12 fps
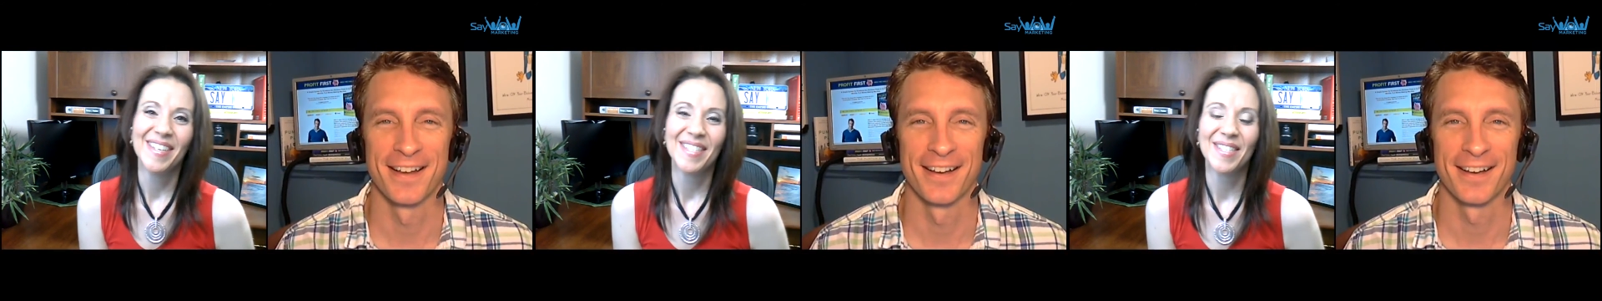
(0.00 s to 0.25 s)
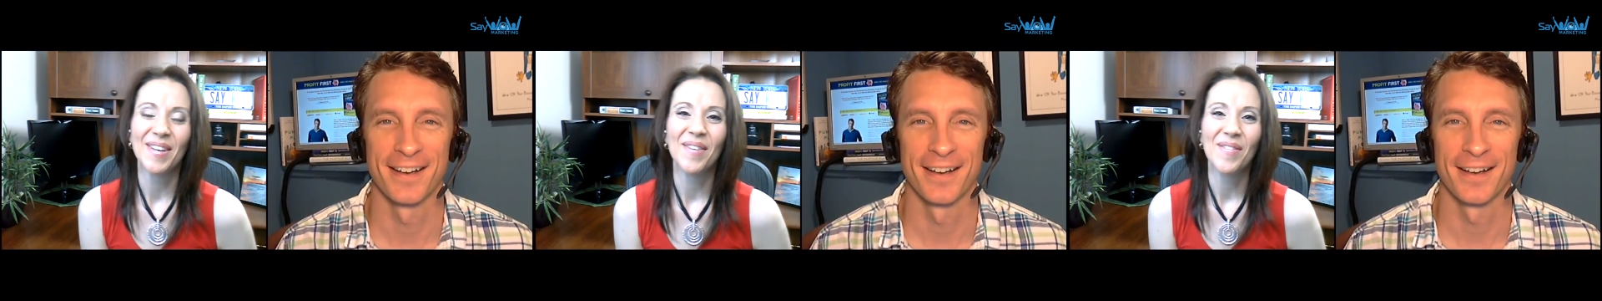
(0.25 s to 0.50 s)

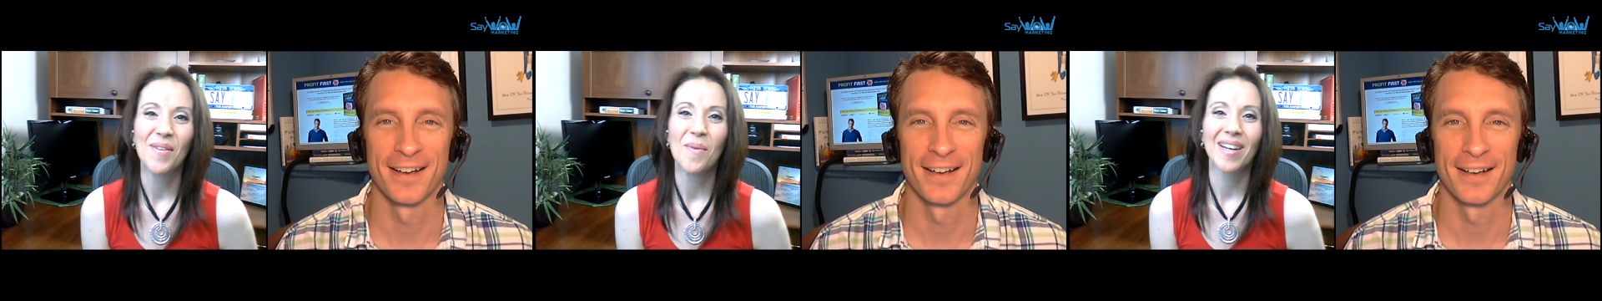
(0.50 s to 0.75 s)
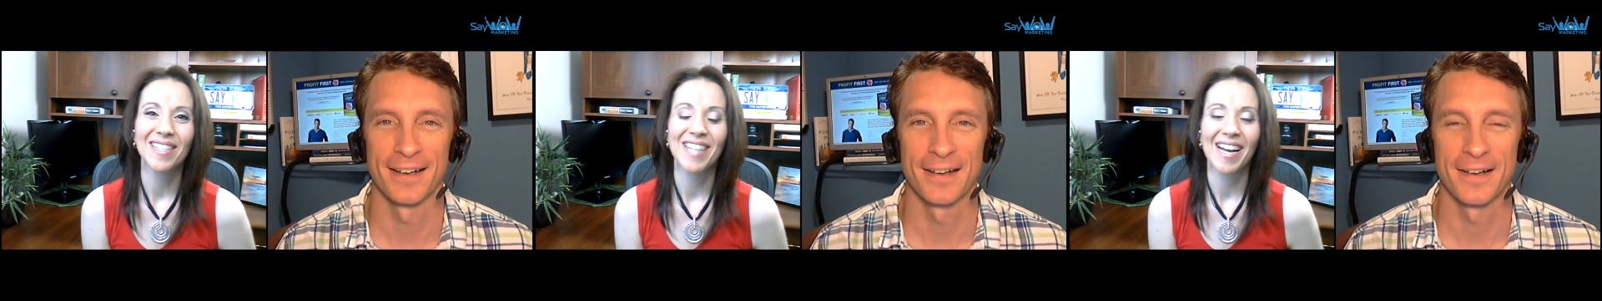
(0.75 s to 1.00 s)
Speaker 1: So if you
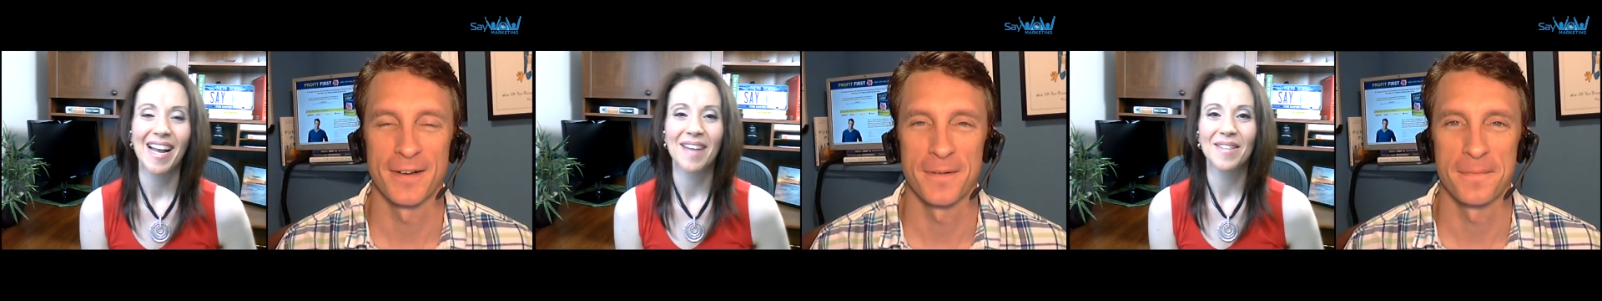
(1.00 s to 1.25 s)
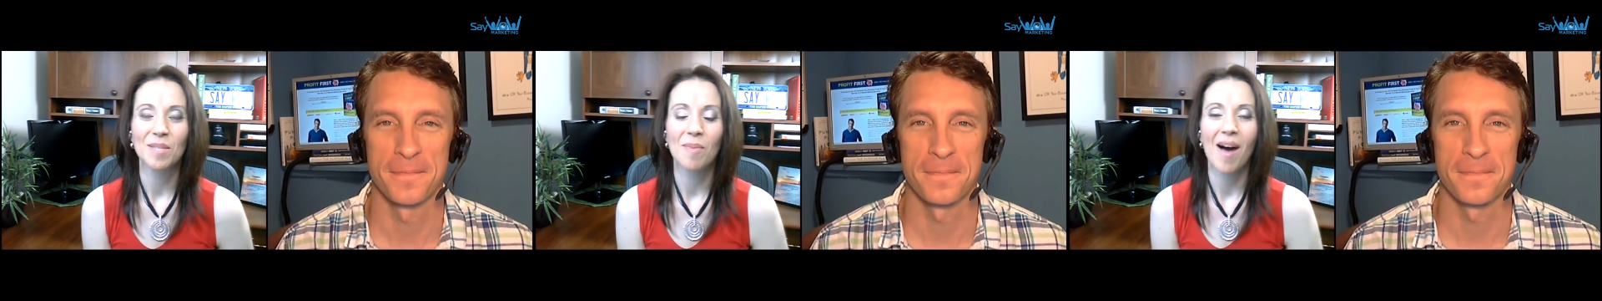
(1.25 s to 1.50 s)
want to check
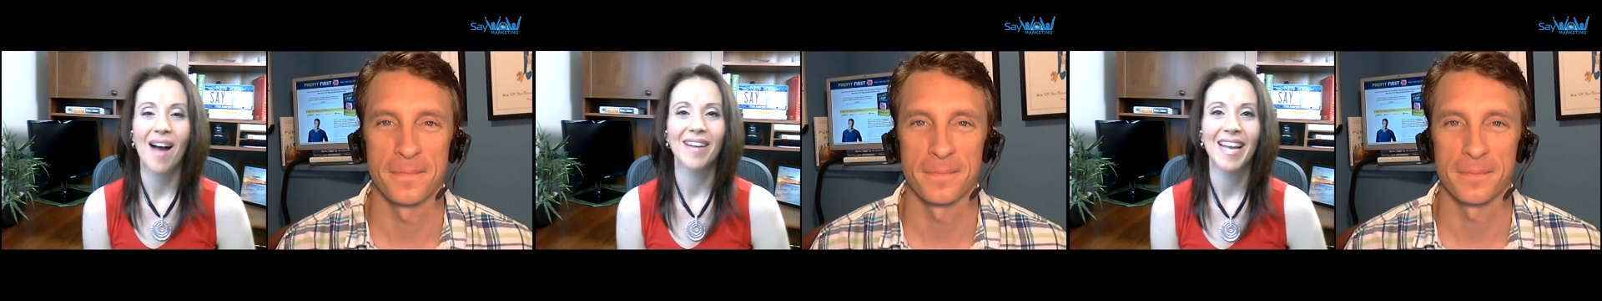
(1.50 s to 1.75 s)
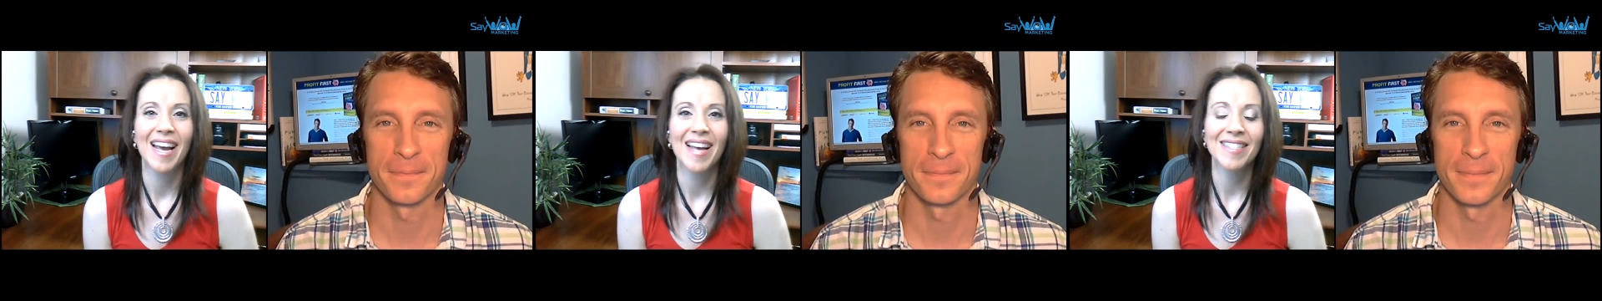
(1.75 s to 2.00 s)
out this
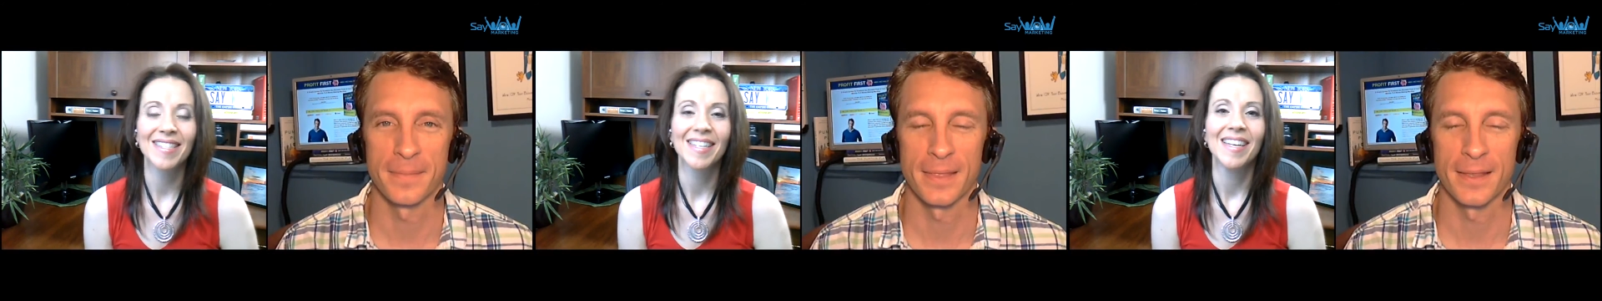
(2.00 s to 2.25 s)
podcast,